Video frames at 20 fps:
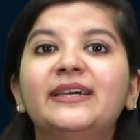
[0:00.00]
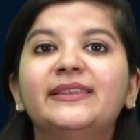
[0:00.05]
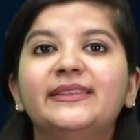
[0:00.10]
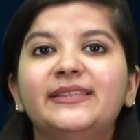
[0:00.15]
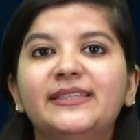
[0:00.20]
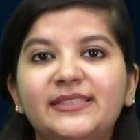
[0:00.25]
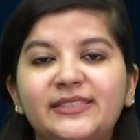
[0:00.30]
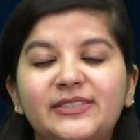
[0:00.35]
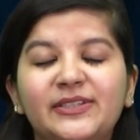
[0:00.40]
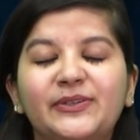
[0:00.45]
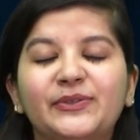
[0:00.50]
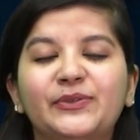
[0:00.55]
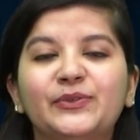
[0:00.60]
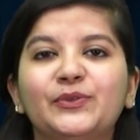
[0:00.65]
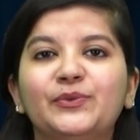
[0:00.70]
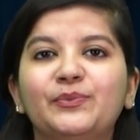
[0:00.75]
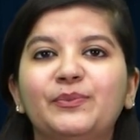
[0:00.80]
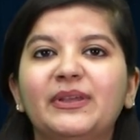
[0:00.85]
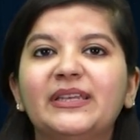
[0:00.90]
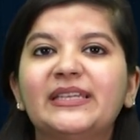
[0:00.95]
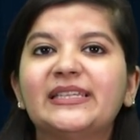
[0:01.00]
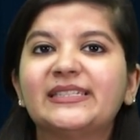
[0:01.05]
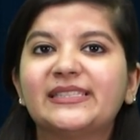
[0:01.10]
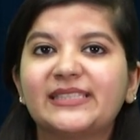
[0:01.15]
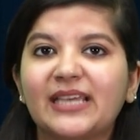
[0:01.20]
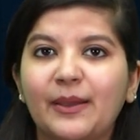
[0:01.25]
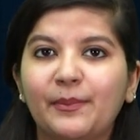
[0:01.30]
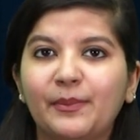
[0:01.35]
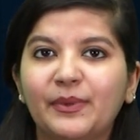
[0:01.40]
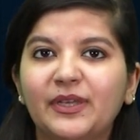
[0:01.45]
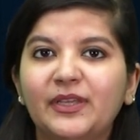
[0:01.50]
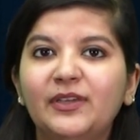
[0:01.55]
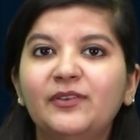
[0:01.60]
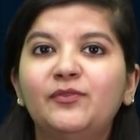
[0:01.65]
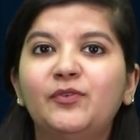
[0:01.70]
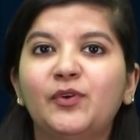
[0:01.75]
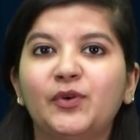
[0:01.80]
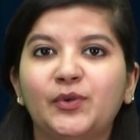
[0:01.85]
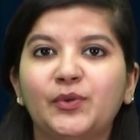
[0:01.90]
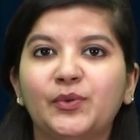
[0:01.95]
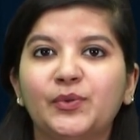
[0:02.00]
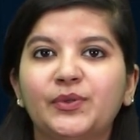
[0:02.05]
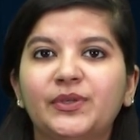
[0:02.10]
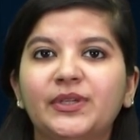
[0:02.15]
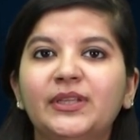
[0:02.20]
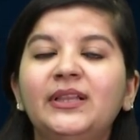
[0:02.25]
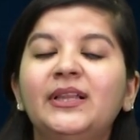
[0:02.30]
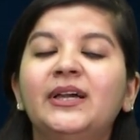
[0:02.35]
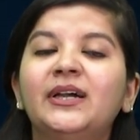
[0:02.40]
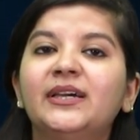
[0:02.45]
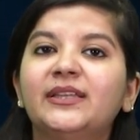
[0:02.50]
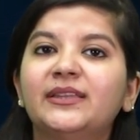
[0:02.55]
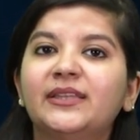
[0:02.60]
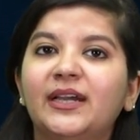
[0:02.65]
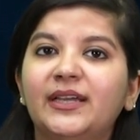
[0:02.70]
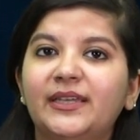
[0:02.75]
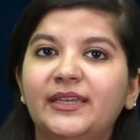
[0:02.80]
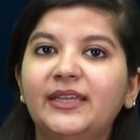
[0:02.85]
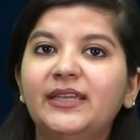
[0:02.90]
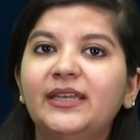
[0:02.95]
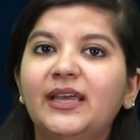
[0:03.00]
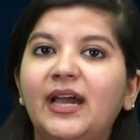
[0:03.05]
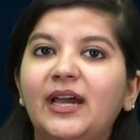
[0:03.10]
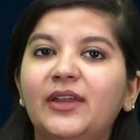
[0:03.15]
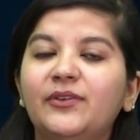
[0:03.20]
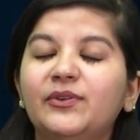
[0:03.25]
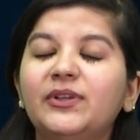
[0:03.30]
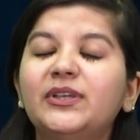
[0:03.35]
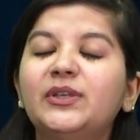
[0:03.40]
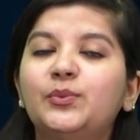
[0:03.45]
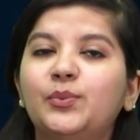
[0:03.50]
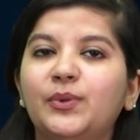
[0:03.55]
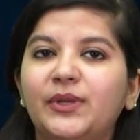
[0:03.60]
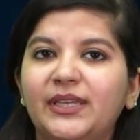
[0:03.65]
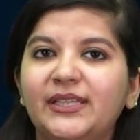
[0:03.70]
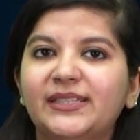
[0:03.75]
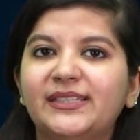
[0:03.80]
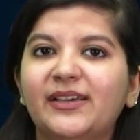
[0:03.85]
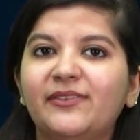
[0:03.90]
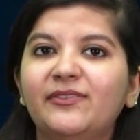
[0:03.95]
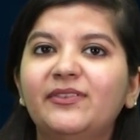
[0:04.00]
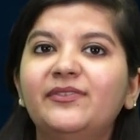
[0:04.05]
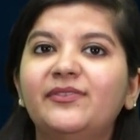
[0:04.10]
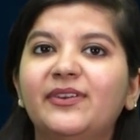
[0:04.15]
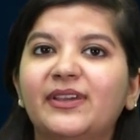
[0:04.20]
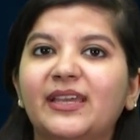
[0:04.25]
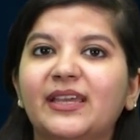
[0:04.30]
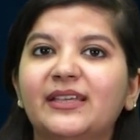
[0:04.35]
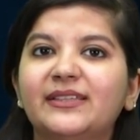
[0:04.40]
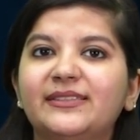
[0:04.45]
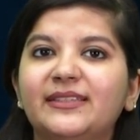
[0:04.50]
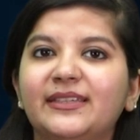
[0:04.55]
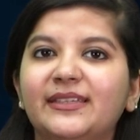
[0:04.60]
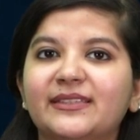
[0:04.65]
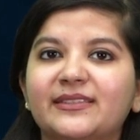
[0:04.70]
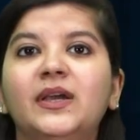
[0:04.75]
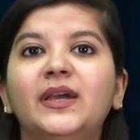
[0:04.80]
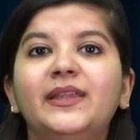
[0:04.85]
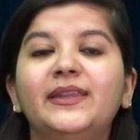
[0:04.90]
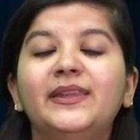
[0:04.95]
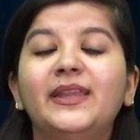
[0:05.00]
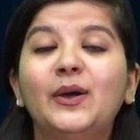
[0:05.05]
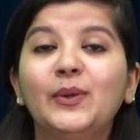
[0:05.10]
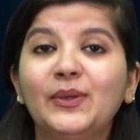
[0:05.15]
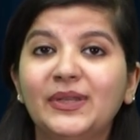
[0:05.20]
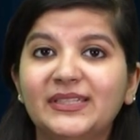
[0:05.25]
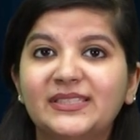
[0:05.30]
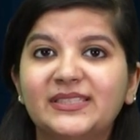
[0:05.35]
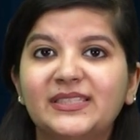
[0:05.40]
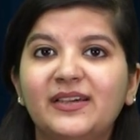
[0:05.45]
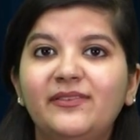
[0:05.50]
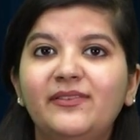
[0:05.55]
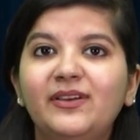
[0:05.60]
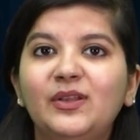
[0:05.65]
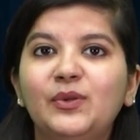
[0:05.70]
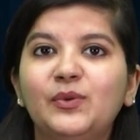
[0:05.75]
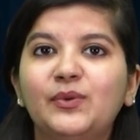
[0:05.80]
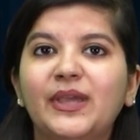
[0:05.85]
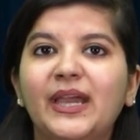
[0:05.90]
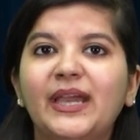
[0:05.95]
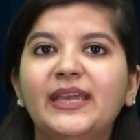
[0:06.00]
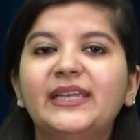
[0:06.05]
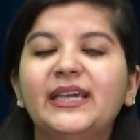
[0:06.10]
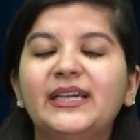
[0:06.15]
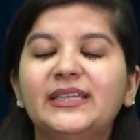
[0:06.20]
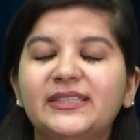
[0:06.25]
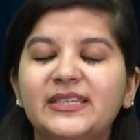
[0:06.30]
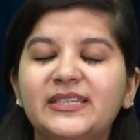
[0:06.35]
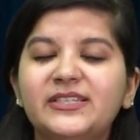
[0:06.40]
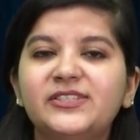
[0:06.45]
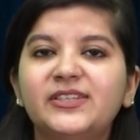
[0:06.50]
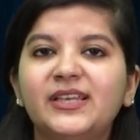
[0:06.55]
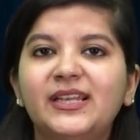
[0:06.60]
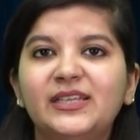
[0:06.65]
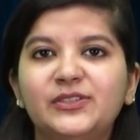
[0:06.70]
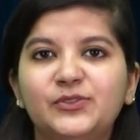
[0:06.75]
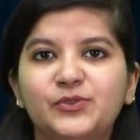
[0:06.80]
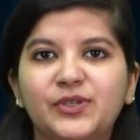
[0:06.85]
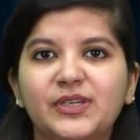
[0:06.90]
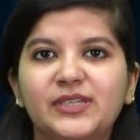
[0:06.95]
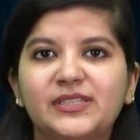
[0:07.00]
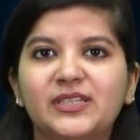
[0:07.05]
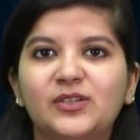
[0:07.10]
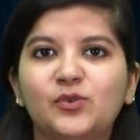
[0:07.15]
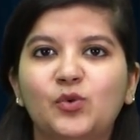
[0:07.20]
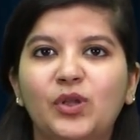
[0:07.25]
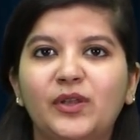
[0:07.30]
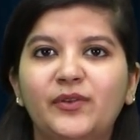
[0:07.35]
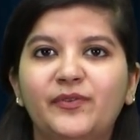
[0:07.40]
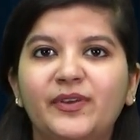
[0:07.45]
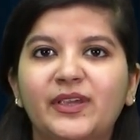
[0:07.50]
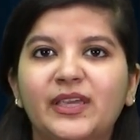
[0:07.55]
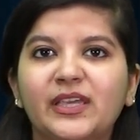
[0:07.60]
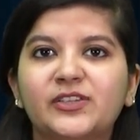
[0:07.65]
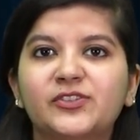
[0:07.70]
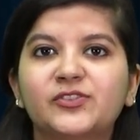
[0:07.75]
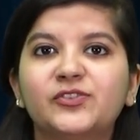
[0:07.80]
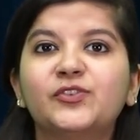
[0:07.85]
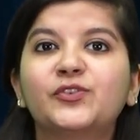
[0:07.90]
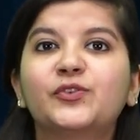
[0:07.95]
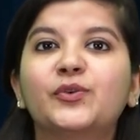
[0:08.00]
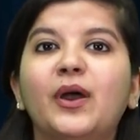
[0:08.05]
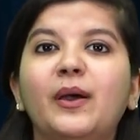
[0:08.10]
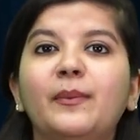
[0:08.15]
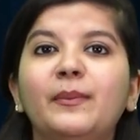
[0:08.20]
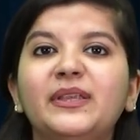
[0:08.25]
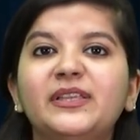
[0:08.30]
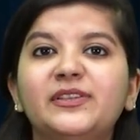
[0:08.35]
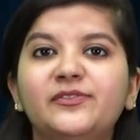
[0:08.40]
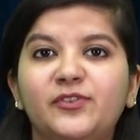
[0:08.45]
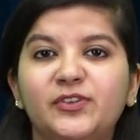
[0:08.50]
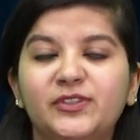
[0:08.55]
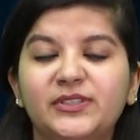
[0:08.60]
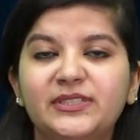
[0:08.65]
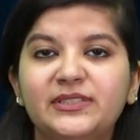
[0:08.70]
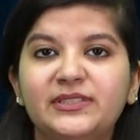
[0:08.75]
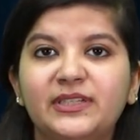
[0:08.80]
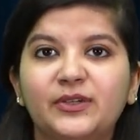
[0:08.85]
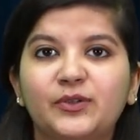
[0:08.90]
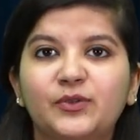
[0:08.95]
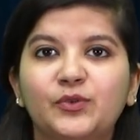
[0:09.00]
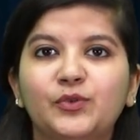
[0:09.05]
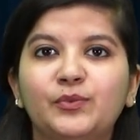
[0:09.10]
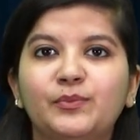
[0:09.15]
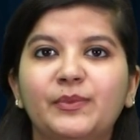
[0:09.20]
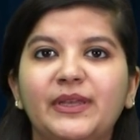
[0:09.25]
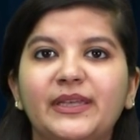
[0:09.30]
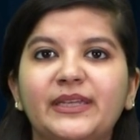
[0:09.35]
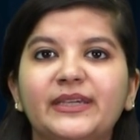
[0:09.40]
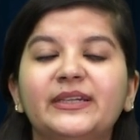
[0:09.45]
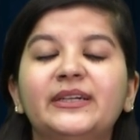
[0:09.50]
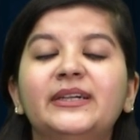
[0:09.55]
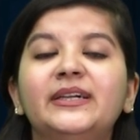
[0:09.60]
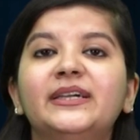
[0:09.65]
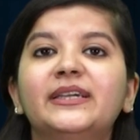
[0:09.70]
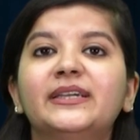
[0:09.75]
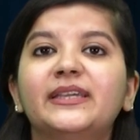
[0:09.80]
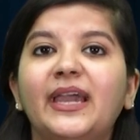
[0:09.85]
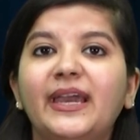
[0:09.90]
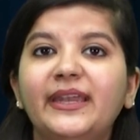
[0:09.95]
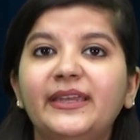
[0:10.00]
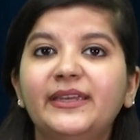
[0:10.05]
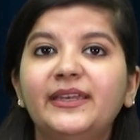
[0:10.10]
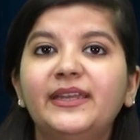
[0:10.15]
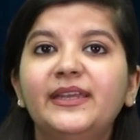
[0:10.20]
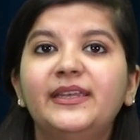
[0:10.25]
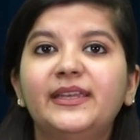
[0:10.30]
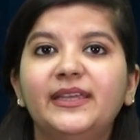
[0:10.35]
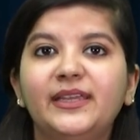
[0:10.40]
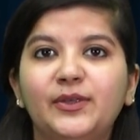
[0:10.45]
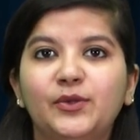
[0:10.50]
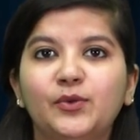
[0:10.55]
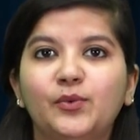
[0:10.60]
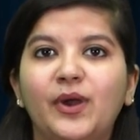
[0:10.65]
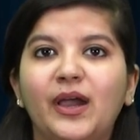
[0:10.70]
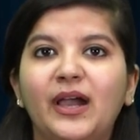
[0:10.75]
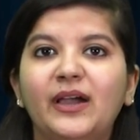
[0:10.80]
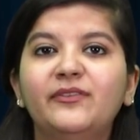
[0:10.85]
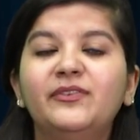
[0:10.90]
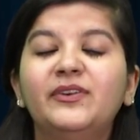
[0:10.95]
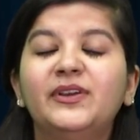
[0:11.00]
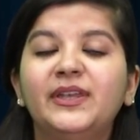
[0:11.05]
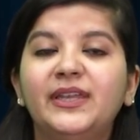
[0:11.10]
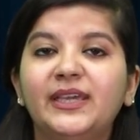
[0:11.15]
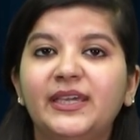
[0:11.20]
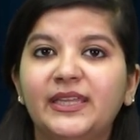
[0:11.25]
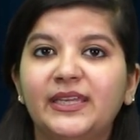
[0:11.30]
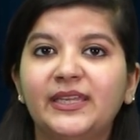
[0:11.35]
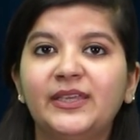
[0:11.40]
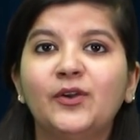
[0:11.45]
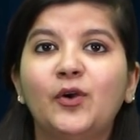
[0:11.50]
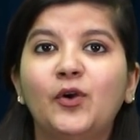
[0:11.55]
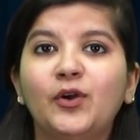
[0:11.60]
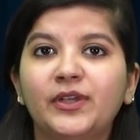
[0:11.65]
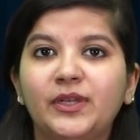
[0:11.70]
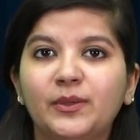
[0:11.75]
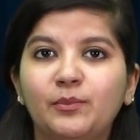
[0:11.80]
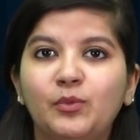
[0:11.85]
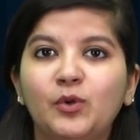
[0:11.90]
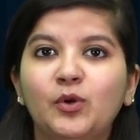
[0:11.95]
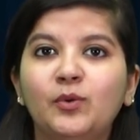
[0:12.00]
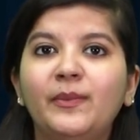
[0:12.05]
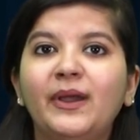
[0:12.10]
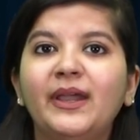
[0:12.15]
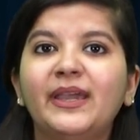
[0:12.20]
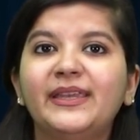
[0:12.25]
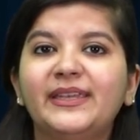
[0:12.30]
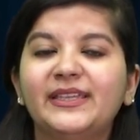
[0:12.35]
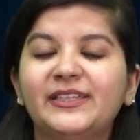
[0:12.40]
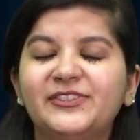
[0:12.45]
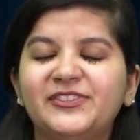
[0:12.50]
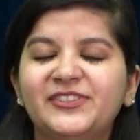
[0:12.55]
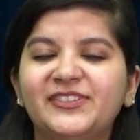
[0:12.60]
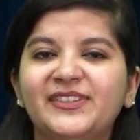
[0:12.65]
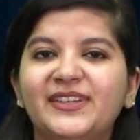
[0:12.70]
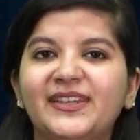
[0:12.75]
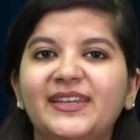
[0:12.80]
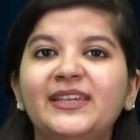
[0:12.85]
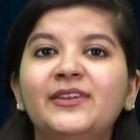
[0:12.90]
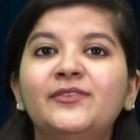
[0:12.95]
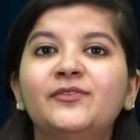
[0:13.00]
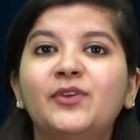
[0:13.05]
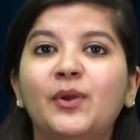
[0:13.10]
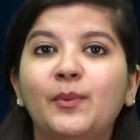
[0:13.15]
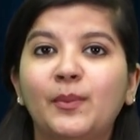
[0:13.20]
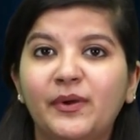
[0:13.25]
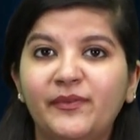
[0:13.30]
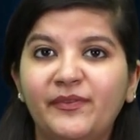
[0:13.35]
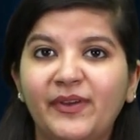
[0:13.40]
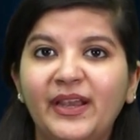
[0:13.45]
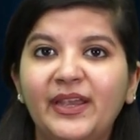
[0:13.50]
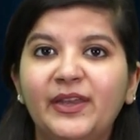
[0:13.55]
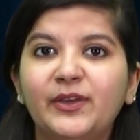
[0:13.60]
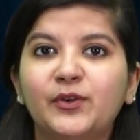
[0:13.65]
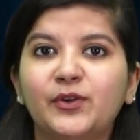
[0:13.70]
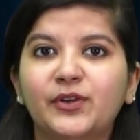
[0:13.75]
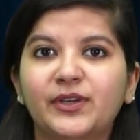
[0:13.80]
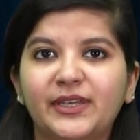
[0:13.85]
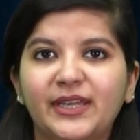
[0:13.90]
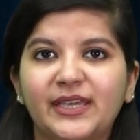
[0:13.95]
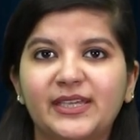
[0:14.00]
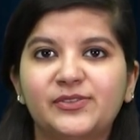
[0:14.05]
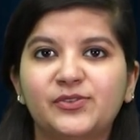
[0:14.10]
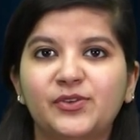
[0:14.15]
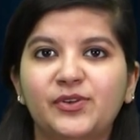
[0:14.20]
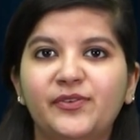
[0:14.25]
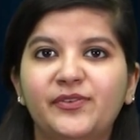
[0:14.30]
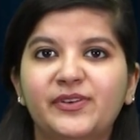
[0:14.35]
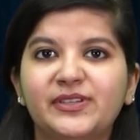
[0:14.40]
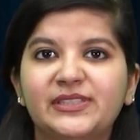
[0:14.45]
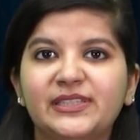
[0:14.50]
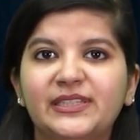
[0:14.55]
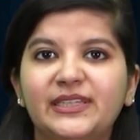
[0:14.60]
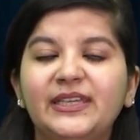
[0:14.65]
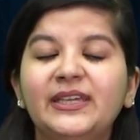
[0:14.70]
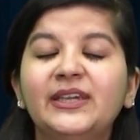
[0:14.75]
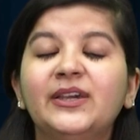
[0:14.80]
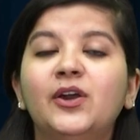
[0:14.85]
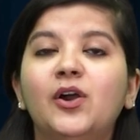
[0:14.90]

This recruitment is happening for total 1327 vacancies. Now let's have a look at essential education qualification requirements for this recruitment. Candidate need to have degree or diploma in engineering from a well-recognized university